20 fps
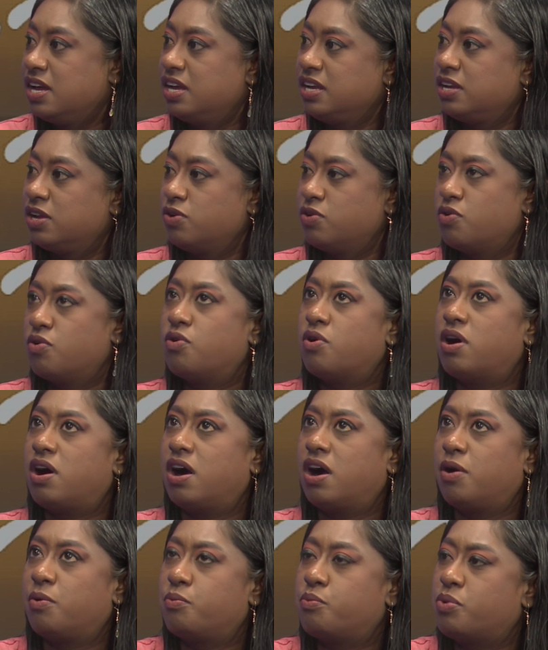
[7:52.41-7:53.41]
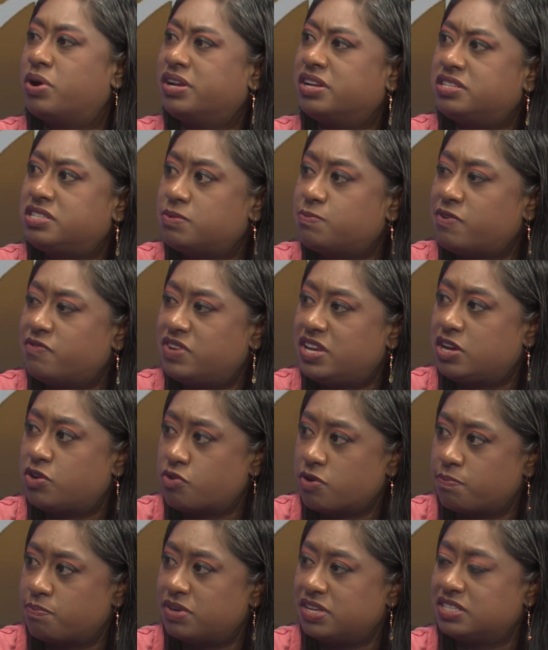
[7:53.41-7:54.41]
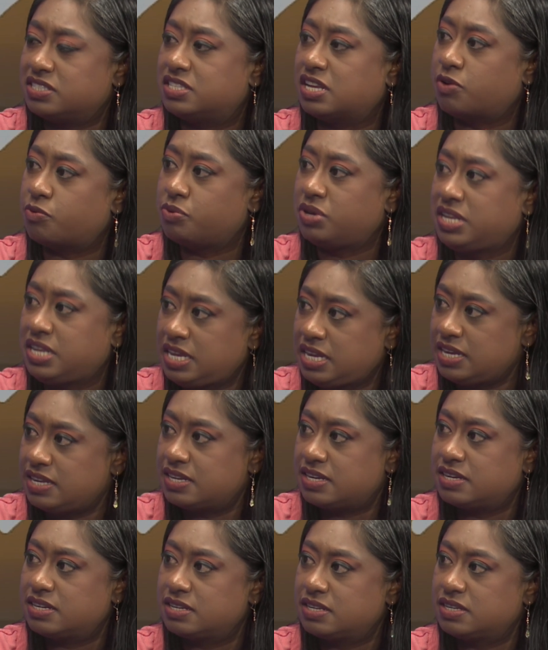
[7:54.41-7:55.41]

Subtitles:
You know, what are some of the equipment that we need?